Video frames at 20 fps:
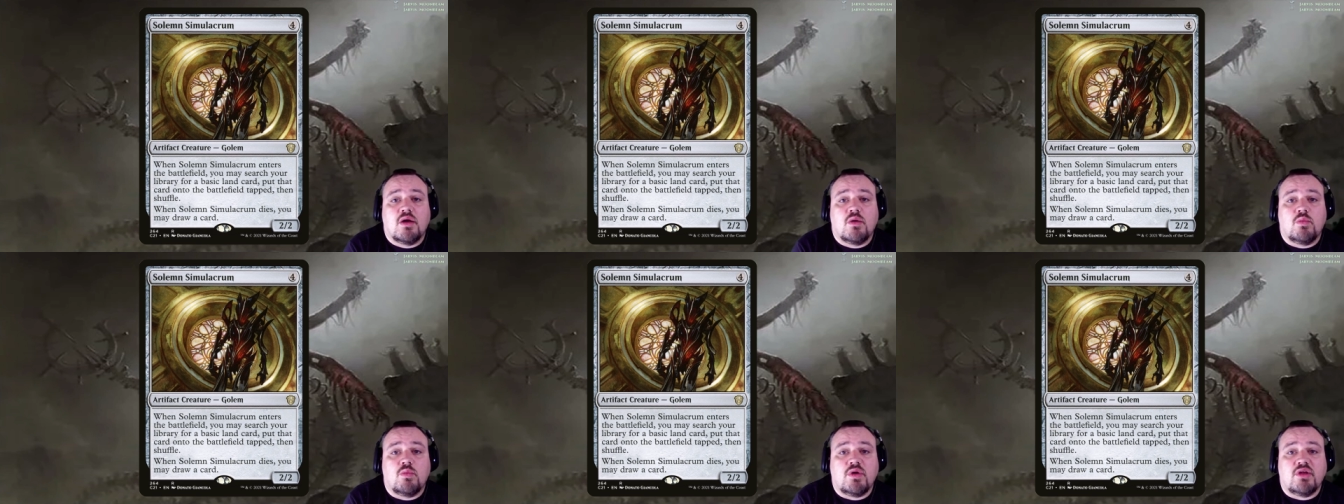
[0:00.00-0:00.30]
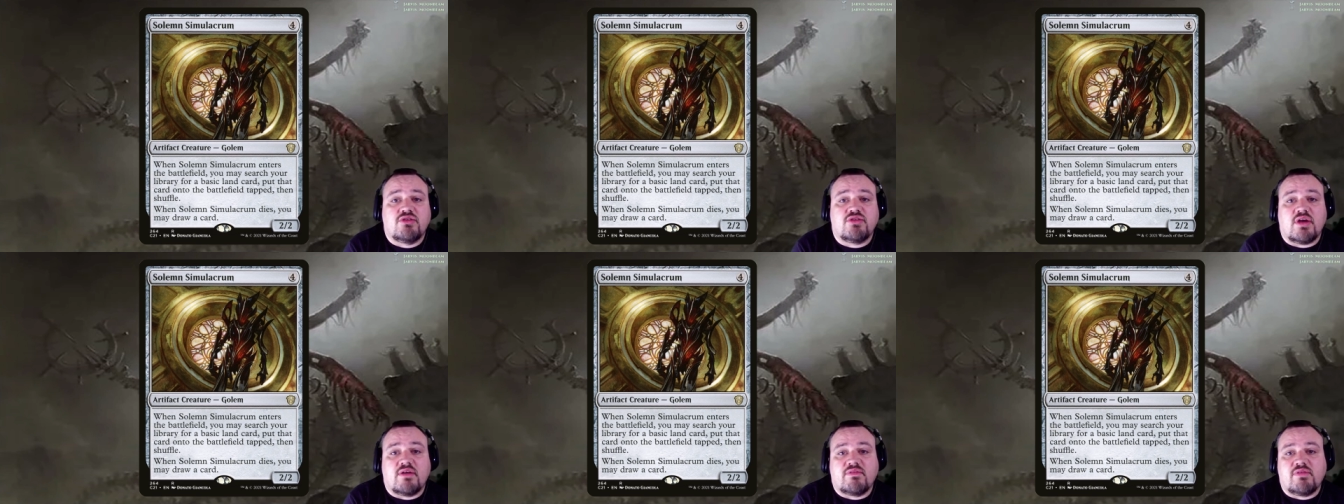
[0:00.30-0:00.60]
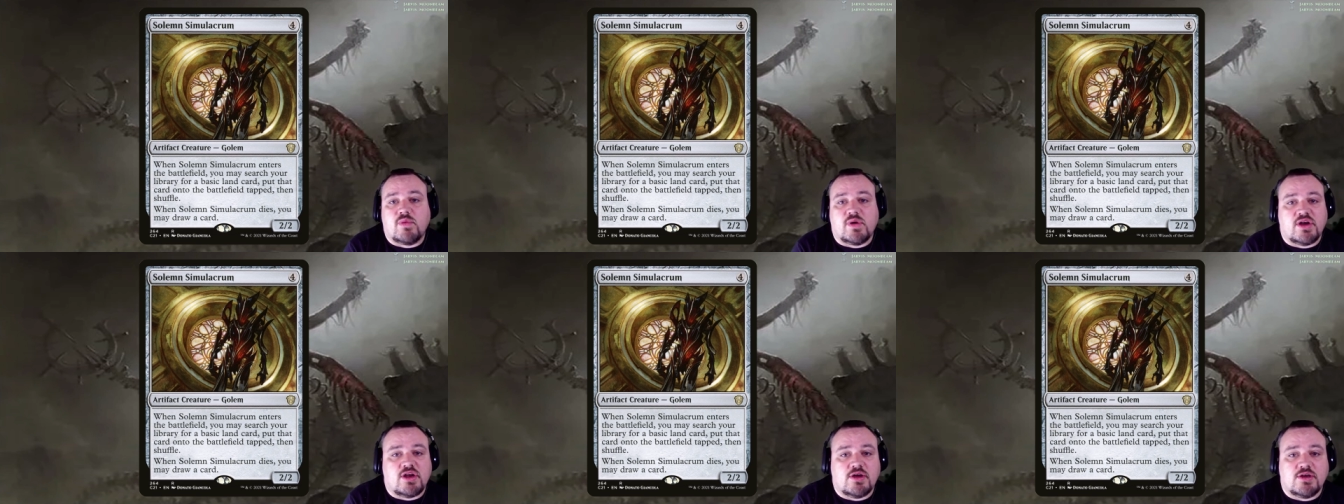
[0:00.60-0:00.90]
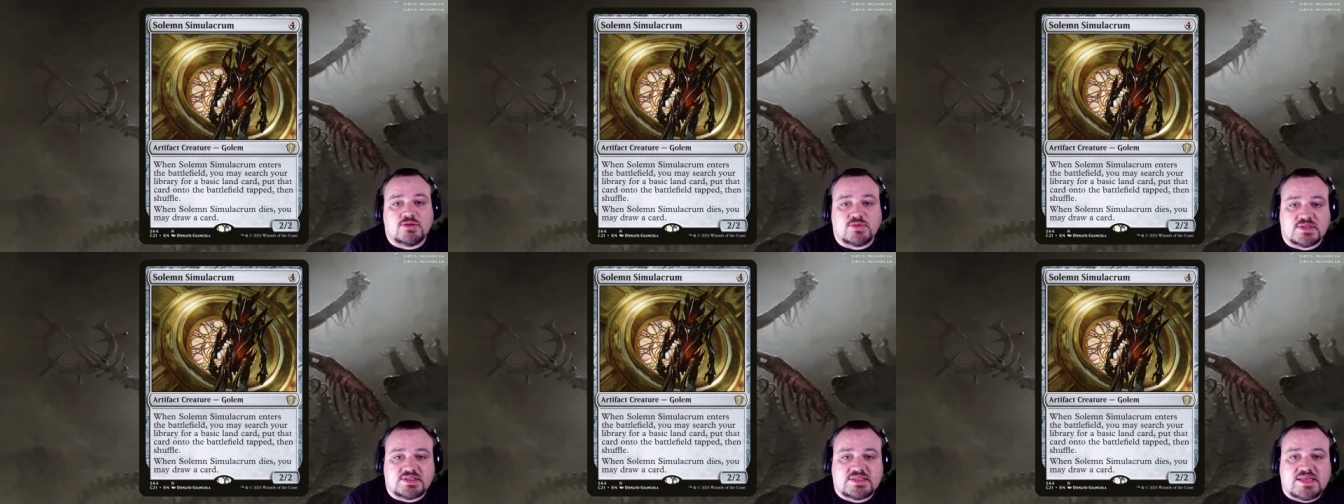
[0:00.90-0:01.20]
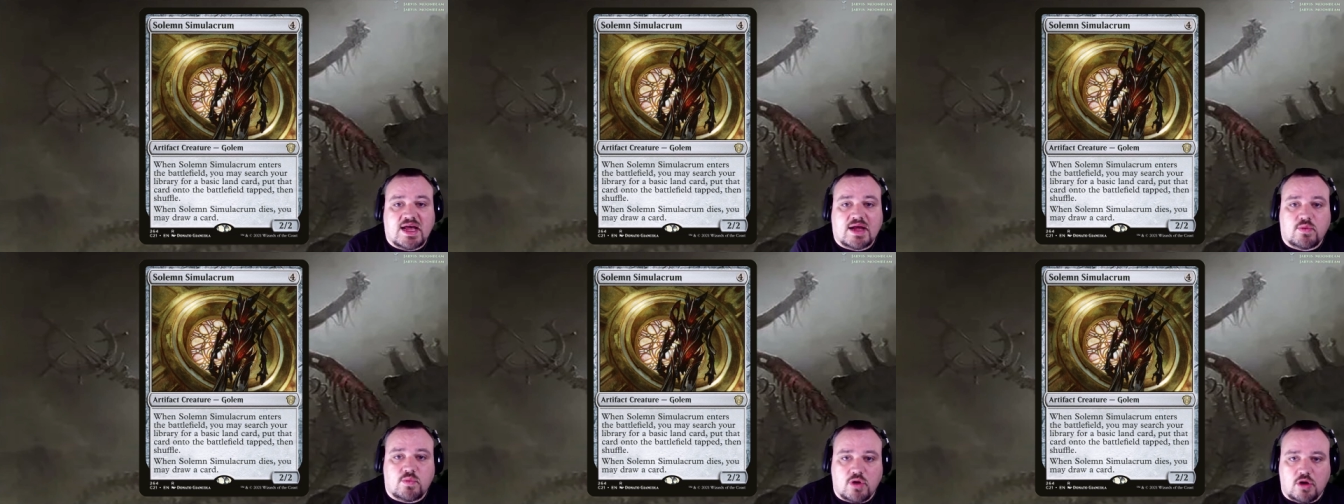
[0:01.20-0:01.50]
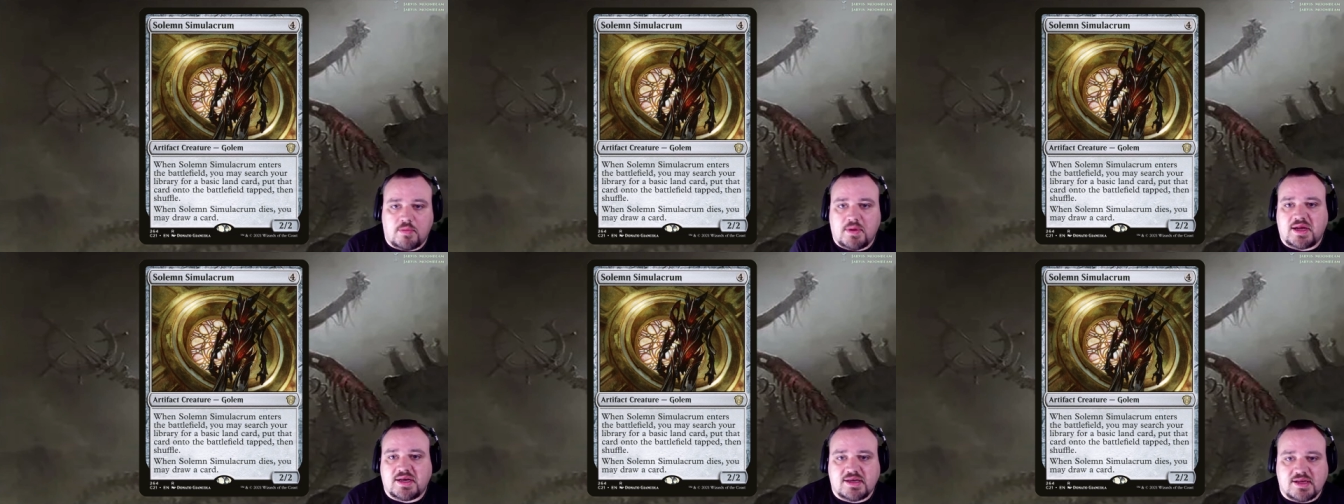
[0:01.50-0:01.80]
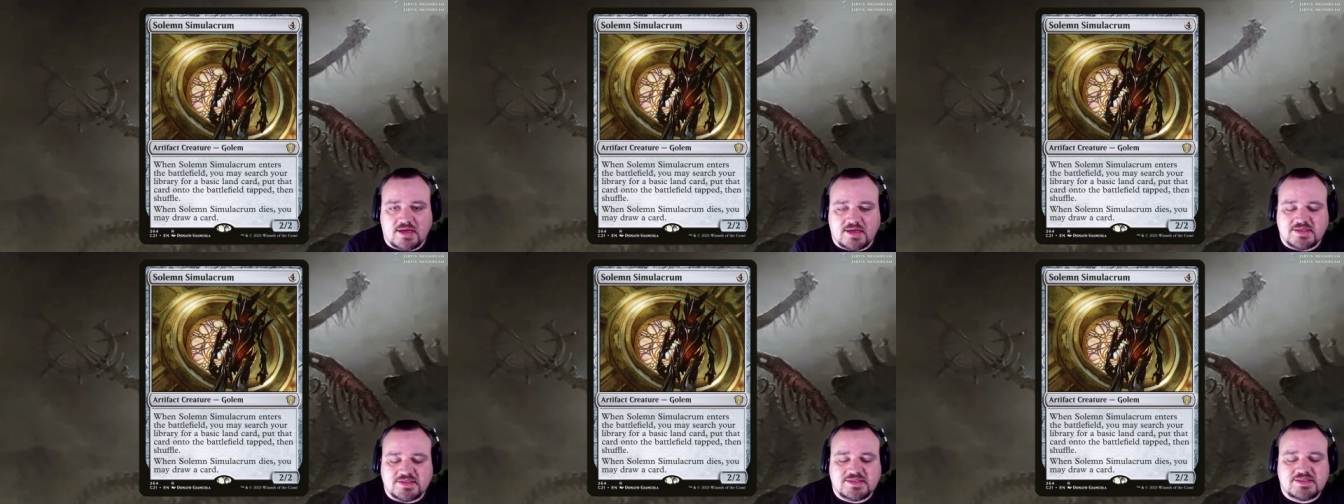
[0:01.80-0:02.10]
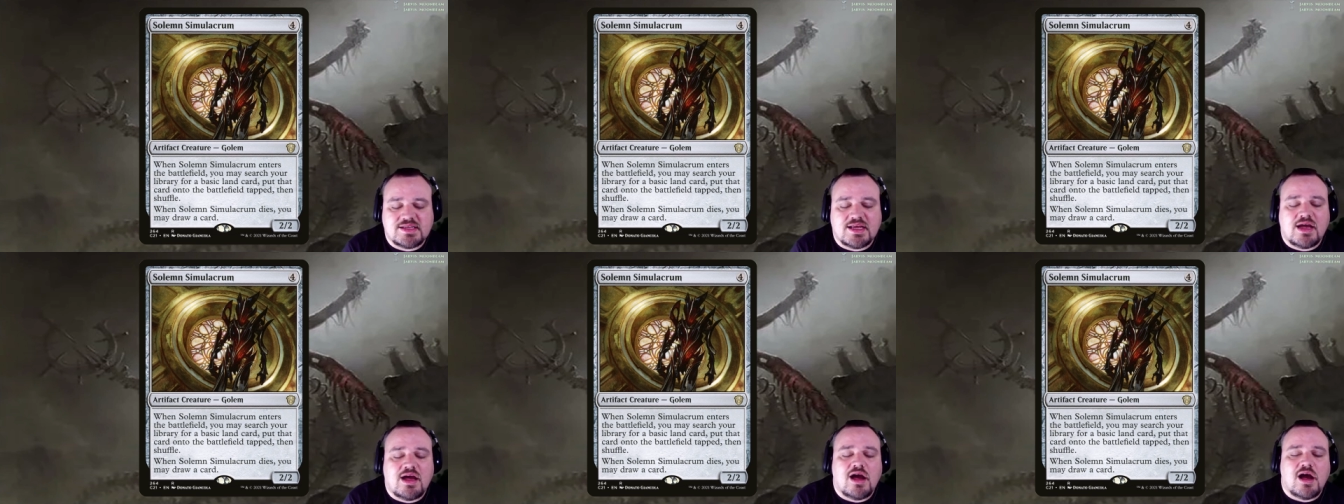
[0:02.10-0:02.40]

which everyone knows what Sad Robot does.